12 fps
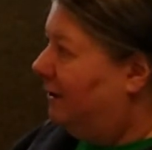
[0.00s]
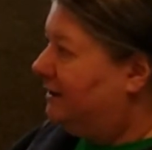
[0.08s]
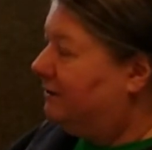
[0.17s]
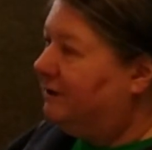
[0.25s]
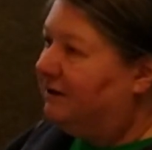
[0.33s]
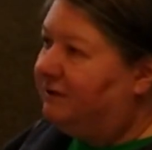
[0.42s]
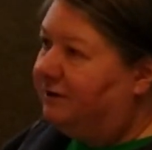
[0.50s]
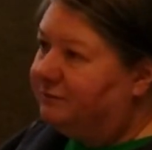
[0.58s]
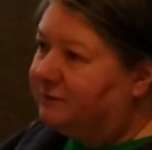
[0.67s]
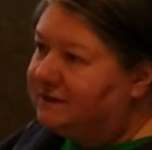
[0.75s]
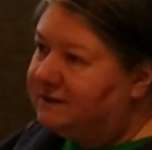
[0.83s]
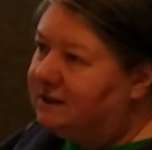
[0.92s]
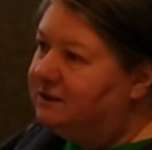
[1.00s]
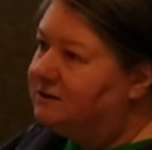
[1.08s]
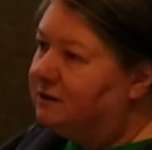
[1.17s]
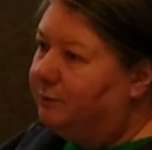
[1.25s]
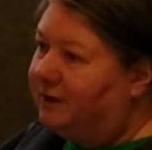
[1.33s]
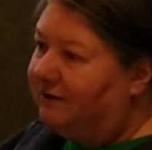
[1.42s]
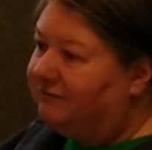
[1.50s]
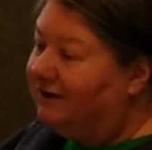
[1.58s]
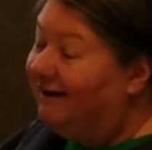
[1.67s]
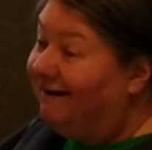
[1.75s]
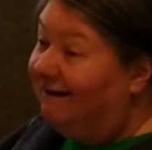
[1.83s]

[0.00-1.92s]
don't have all the receipts or whatever,